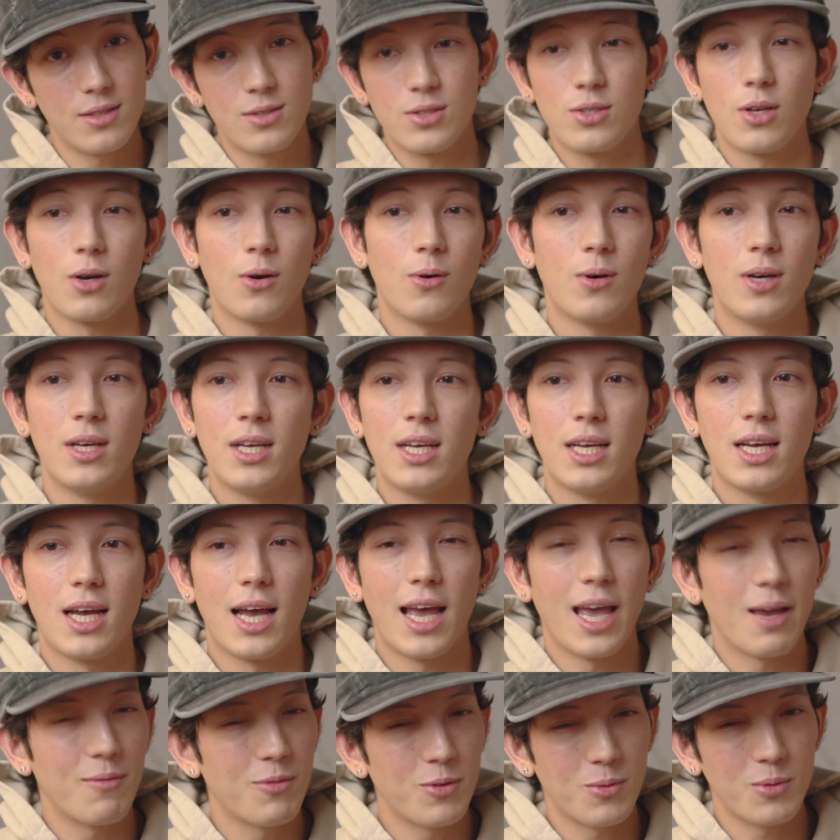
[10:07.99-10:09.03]
so I
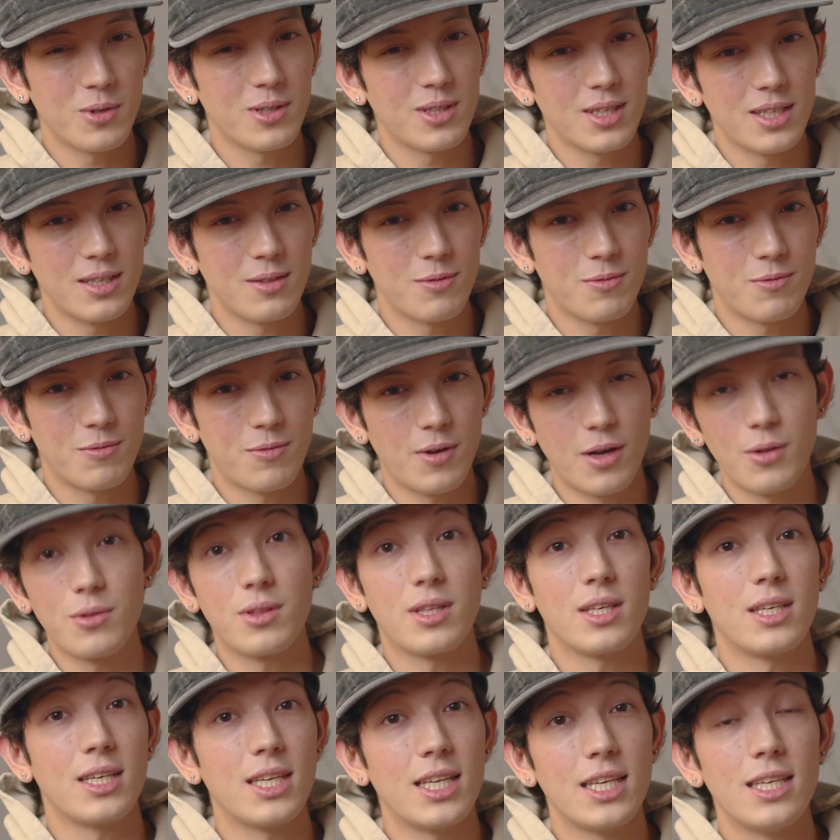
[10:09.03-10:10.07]
haven't really felt
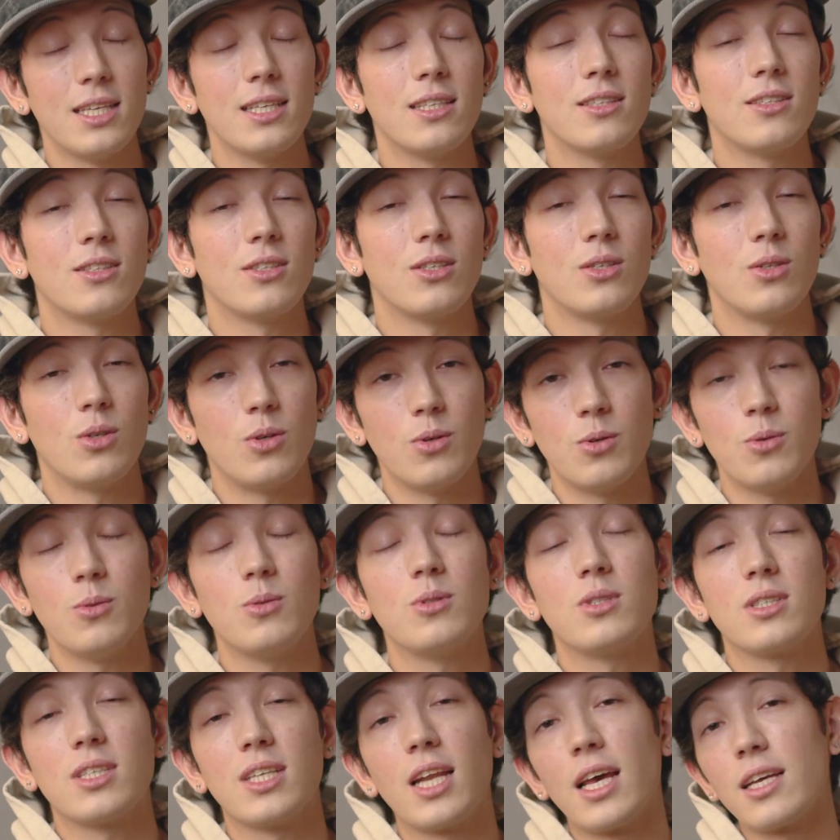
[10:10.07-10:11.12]
the need to
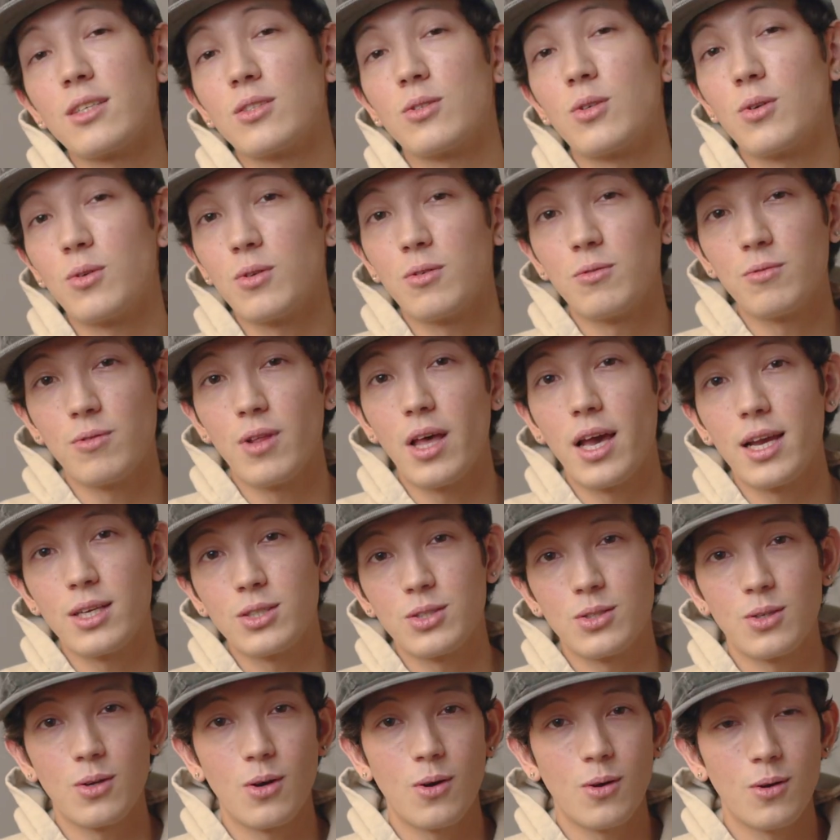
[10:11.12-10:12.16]
use an external
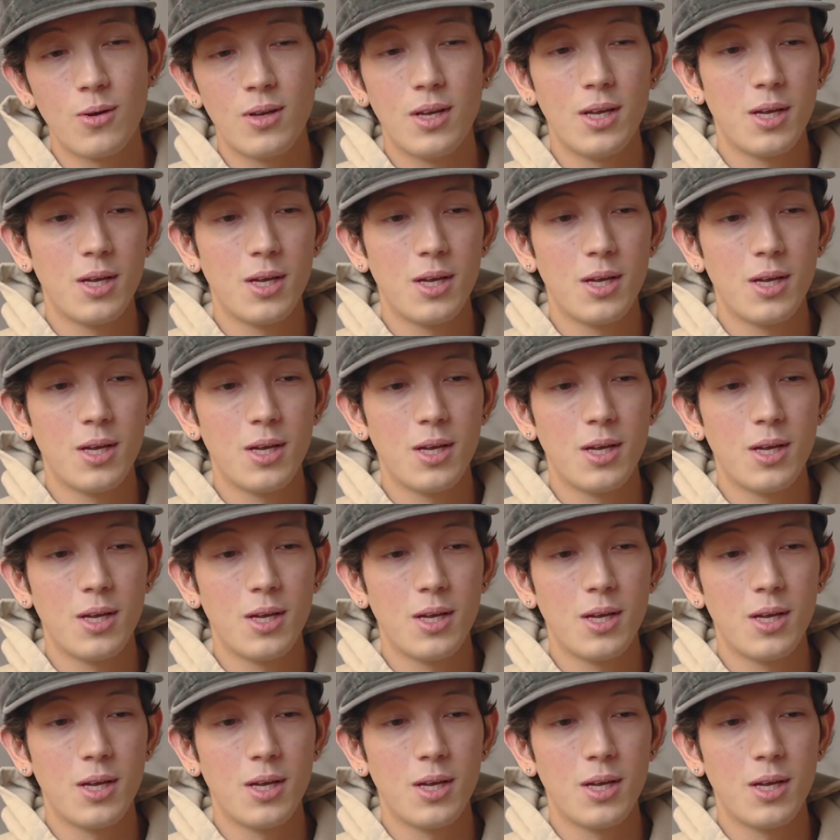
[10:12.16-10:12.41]
flash at all.